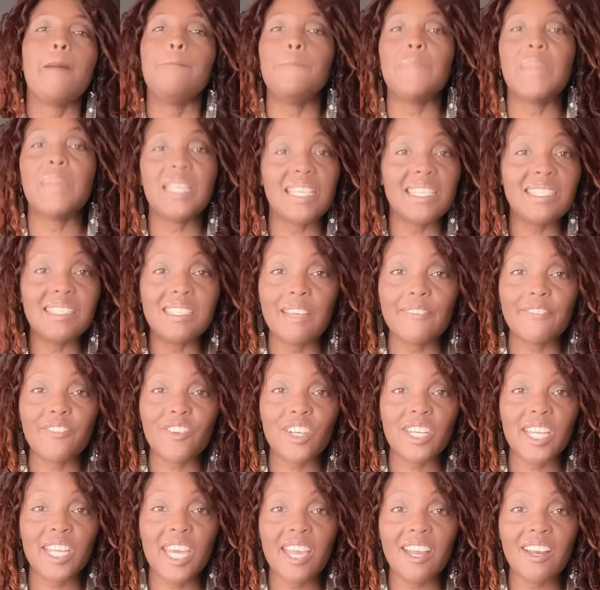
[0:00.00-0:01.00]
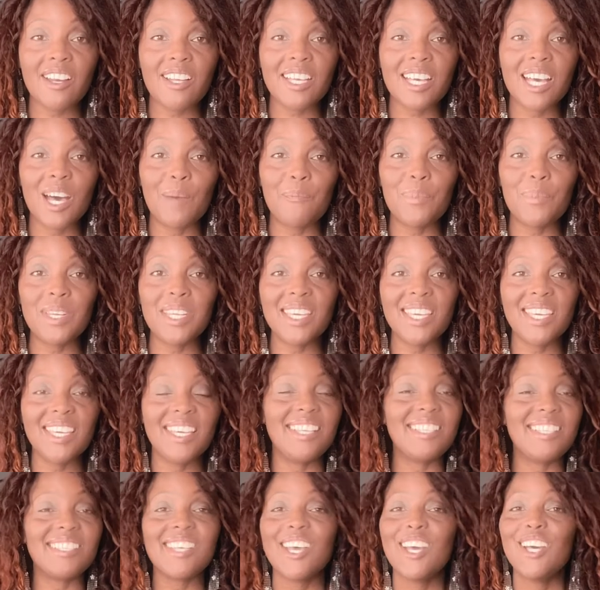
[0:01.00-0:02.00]
many different hair
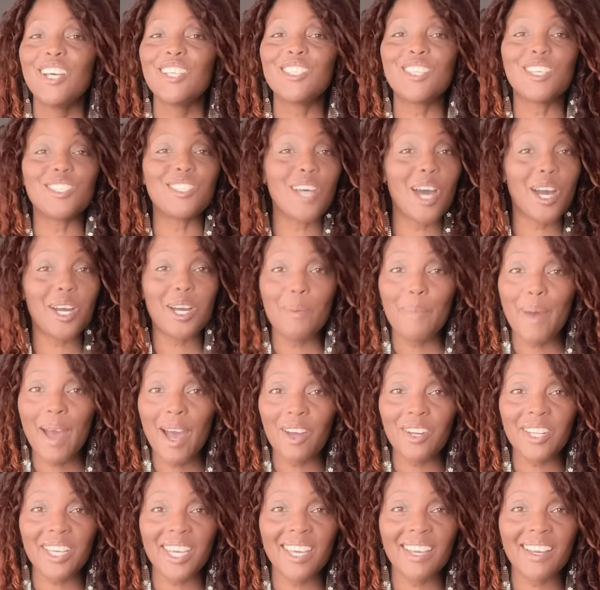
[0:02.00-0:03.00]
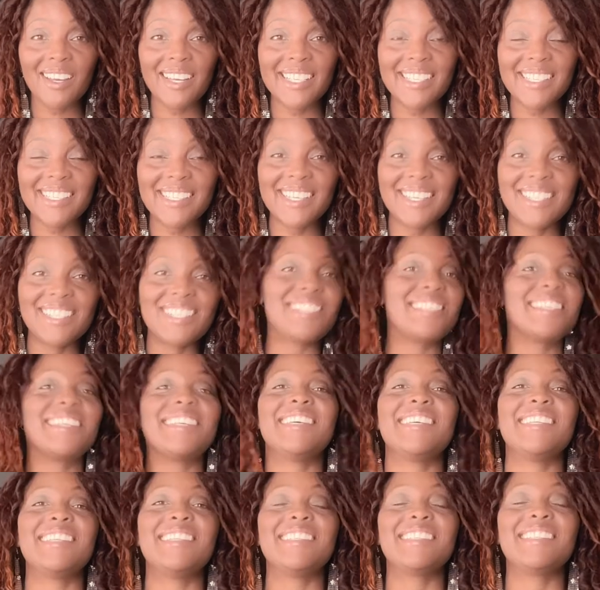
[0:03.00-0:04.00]
companies to talk about hair
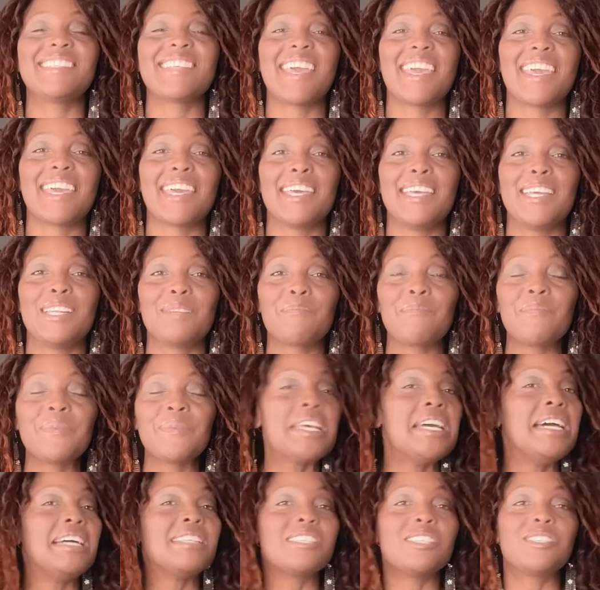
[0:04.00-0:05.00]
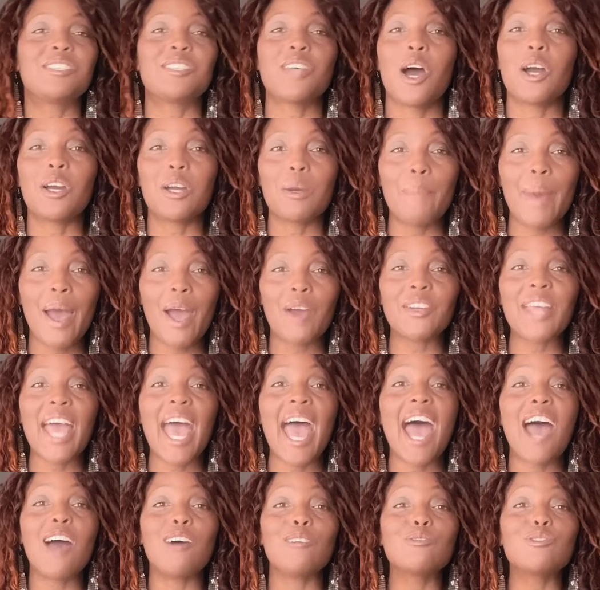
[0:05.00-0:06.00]
extensions and to talk about
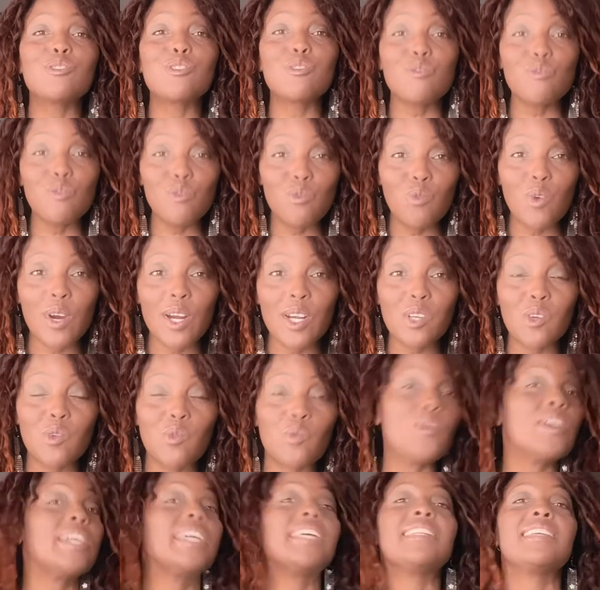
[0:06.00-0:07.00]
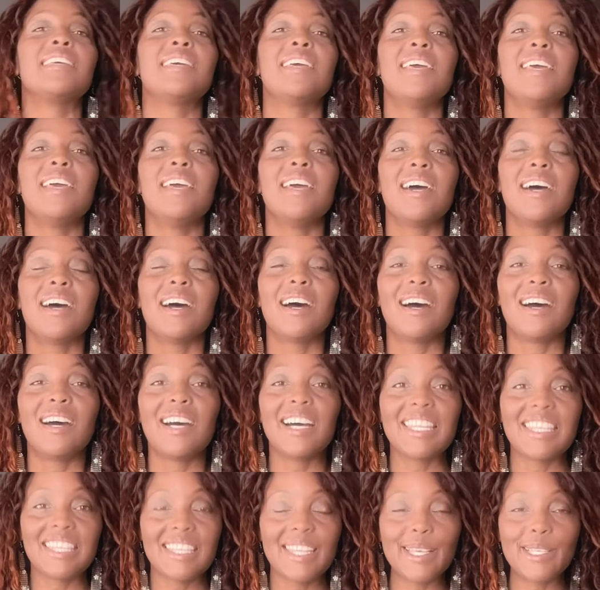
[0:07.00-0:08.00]
how to work with
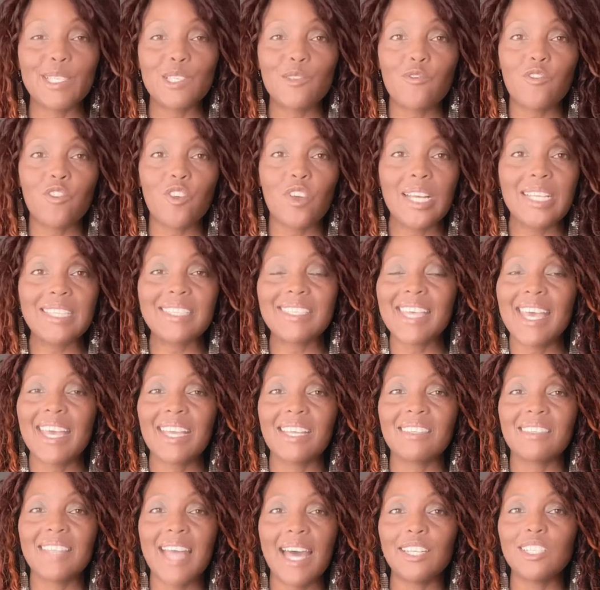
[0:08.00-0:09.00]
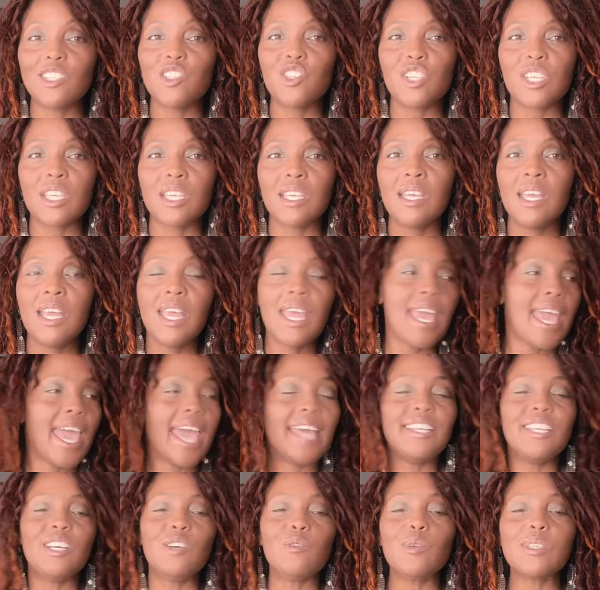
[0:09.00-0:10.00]
uh, lace front technology.
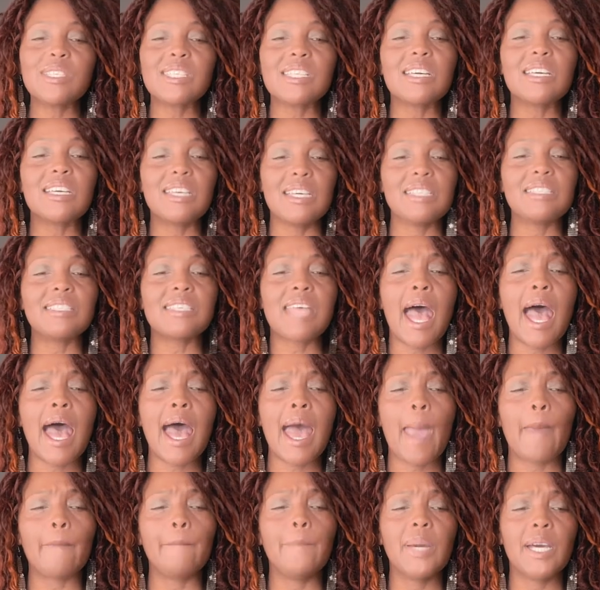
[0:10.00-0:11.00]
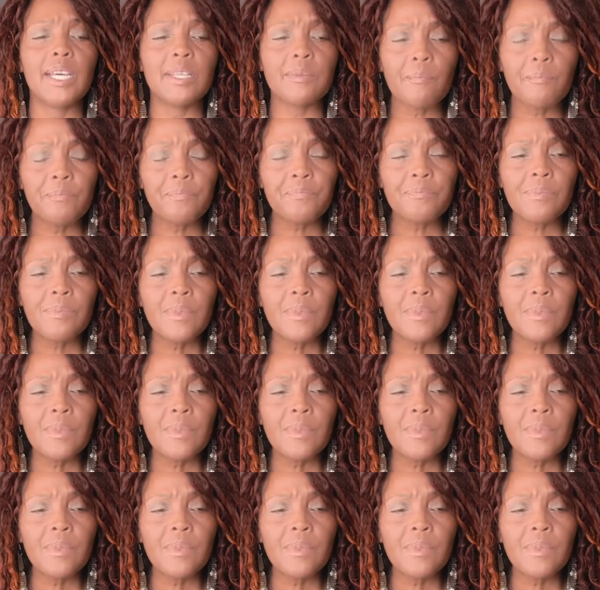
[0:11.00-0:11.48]
And it was a good time, but